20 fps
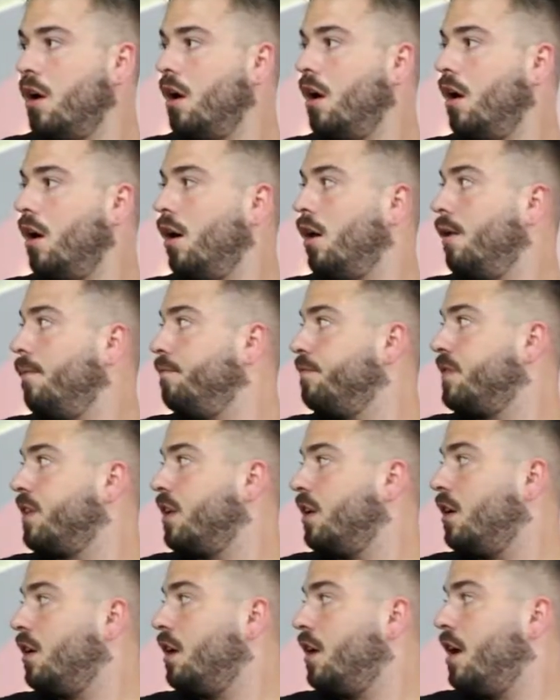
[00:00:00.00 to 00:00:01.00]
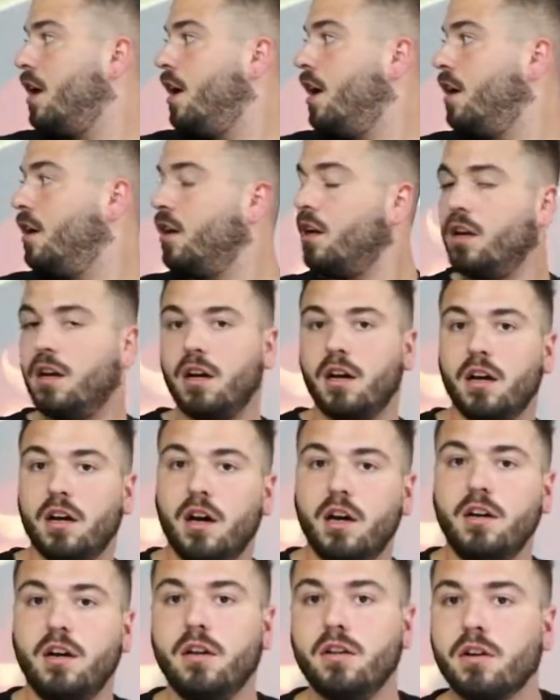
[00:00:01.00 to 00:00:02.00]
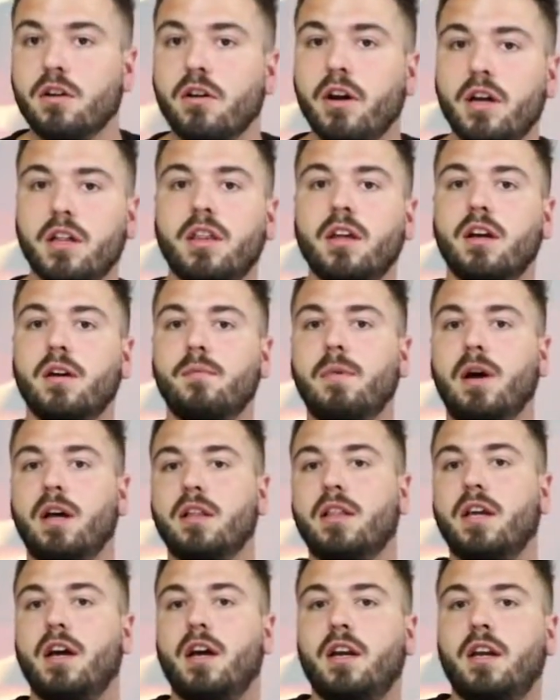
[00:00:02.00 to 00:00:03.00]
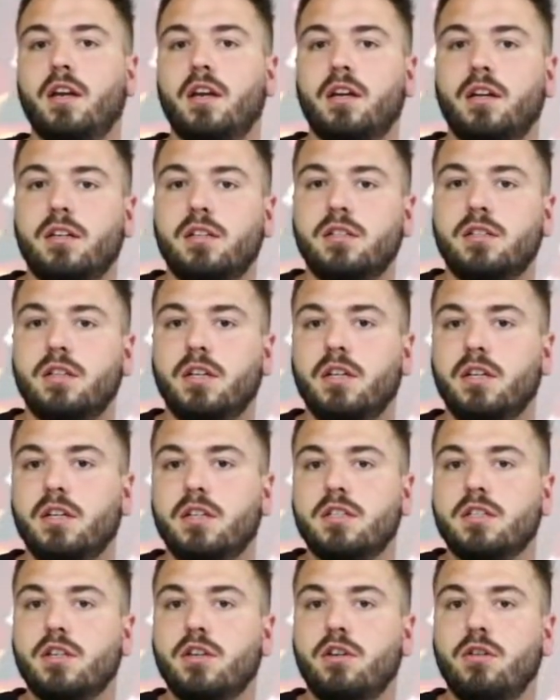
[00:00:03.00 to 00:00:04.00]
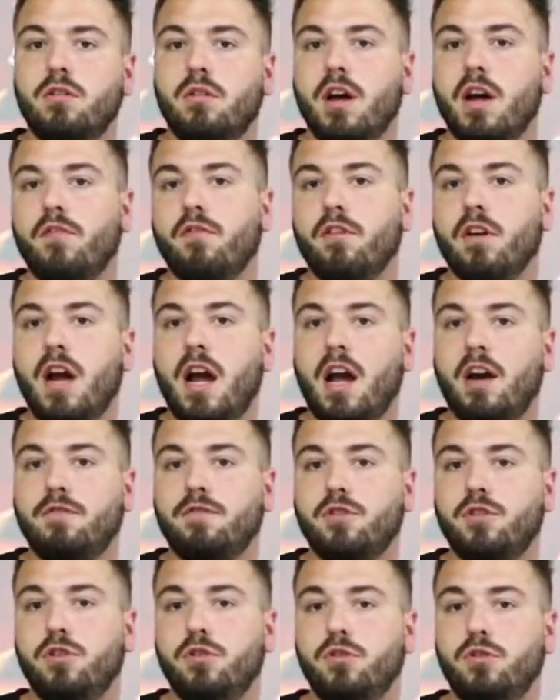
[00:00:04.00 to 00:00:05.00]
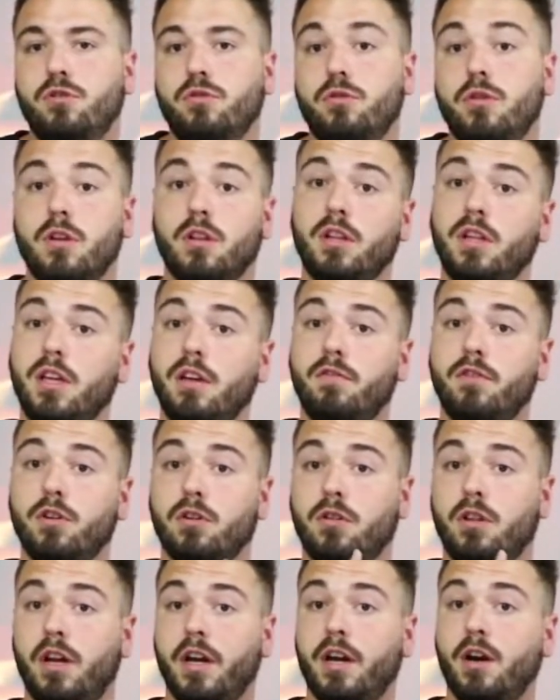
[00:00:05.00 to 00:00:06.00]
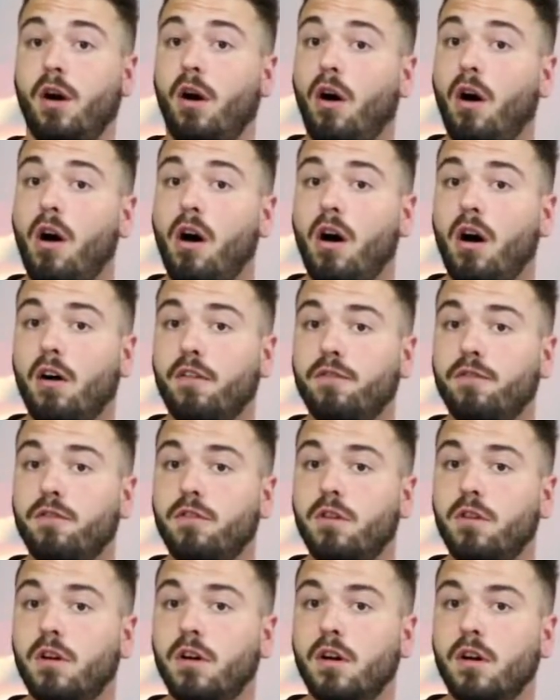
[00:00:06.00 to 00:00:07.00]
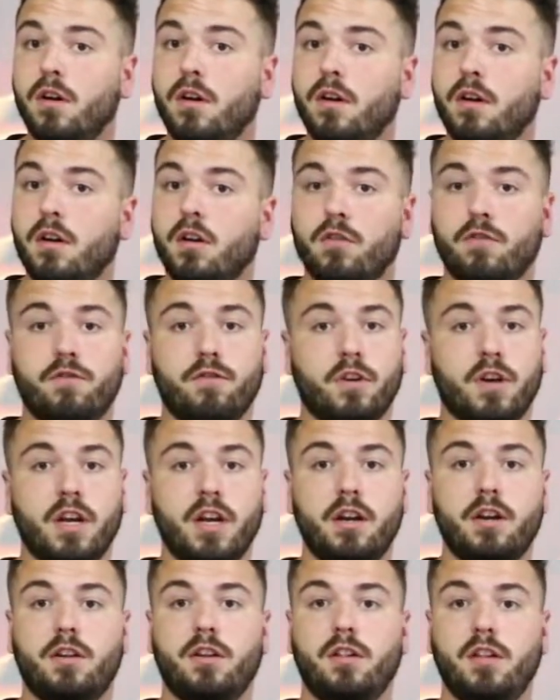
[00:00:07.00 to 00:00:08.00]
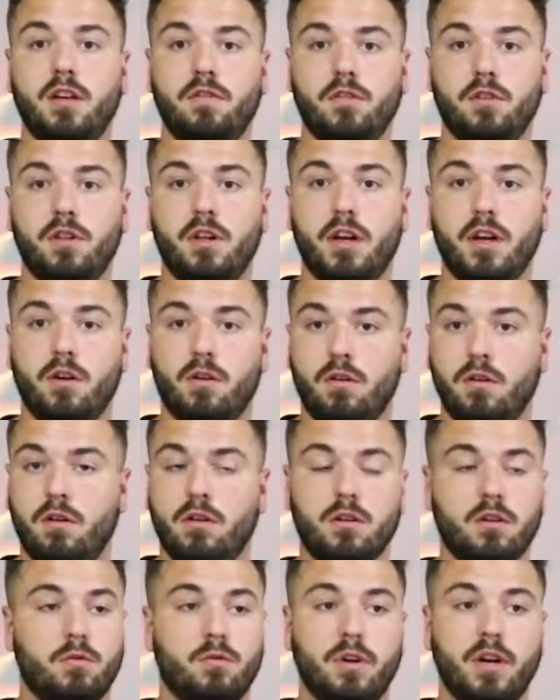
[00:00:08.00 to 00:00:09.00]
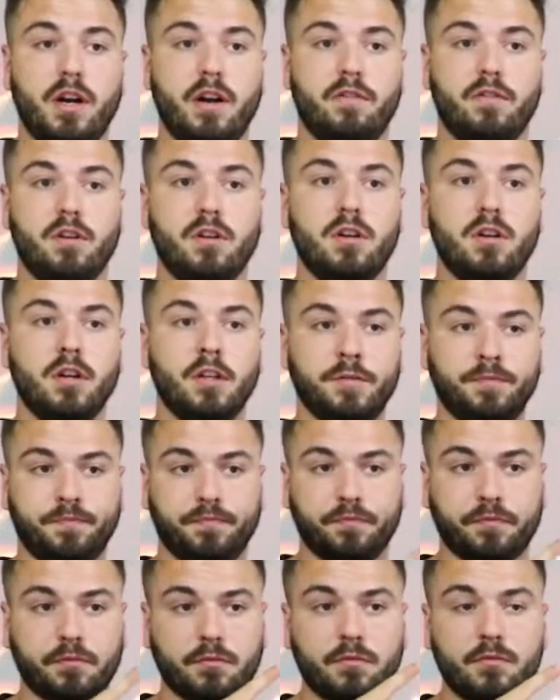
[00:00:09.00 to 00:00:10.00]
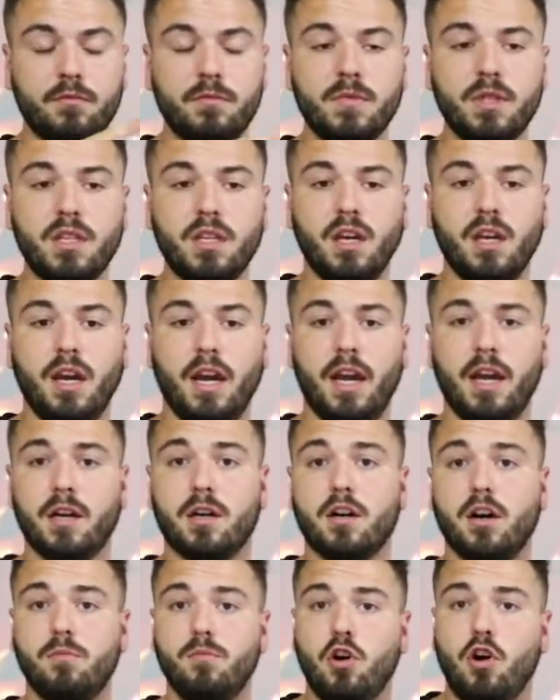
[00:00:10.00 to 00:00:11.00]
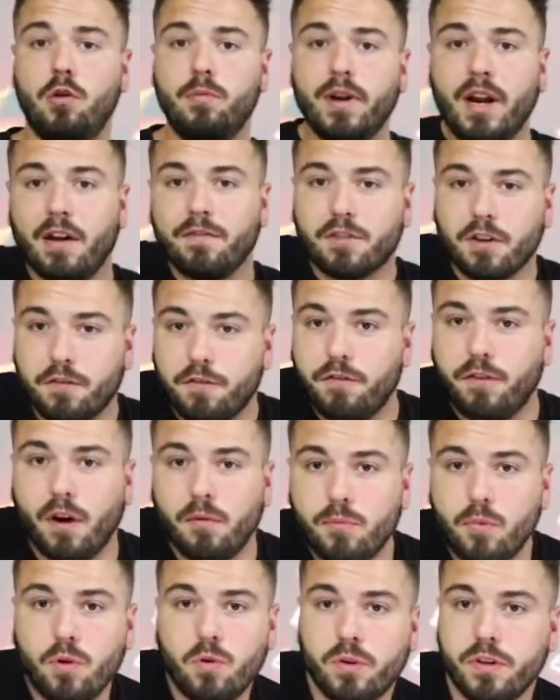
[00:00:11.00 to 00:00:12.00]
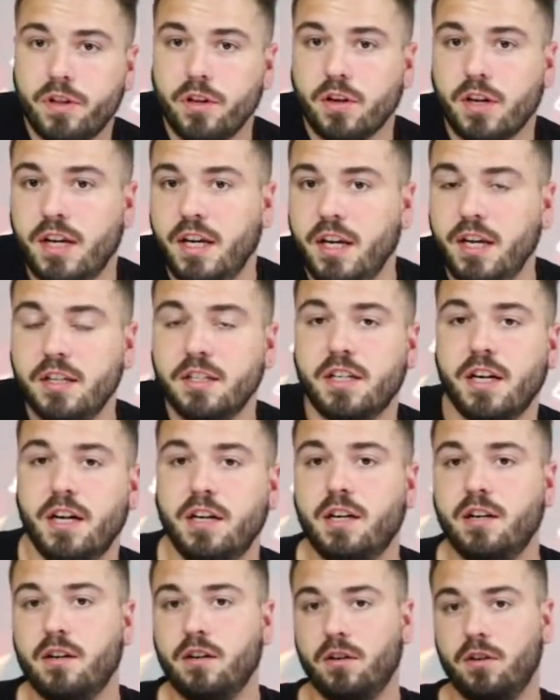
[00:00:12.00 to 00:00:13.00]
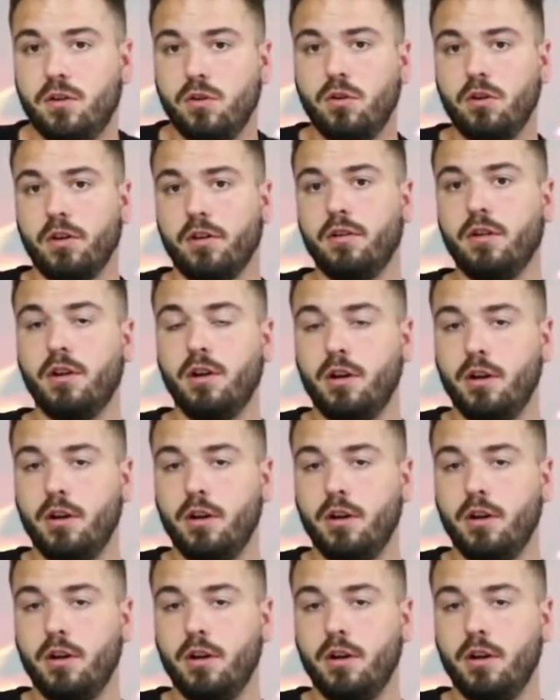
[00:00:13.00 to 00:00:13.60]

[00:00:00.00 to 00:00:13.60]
And another great thing about that is you don't ever have to leave your light off, forget to leave your light on or whatever, and come home and have to fumble with your keys getting into the door.